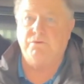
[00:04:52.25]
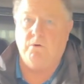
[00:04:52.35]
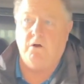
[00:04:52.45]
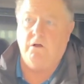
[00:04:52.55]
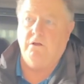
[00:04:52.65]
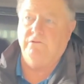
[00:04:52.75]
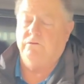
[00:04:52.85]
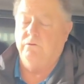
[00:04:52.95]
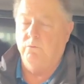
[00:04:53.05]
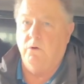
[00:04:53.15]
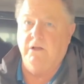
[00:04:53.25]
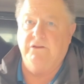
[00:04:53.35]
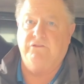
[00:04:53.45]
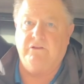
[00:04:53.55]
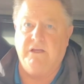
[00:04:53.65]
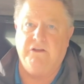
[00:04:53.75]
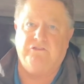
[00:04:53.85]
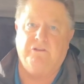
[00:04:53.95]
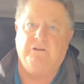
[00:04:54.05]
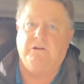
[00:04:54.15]
walls. Wool
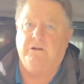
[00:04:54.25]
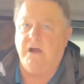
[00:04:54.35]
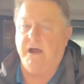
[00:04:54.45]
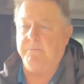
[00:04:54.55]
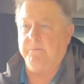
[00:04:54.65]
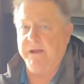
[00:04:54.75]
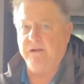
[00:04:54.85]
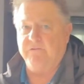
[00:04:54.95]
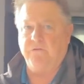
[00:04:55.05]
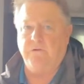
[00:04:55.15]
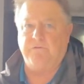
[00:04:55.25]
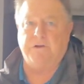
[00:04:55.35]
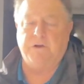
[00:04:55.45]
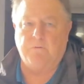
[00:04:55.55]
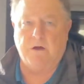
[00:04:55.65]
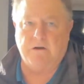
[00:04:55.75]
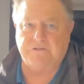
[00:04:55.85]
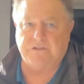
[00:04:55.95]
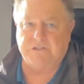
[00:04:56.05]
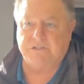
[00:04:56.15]
insulation. Copper manifold for your water
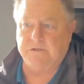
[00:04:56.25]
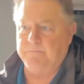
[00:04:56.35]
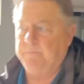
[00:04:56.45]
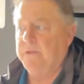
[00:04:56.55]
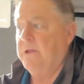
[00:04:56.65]
system.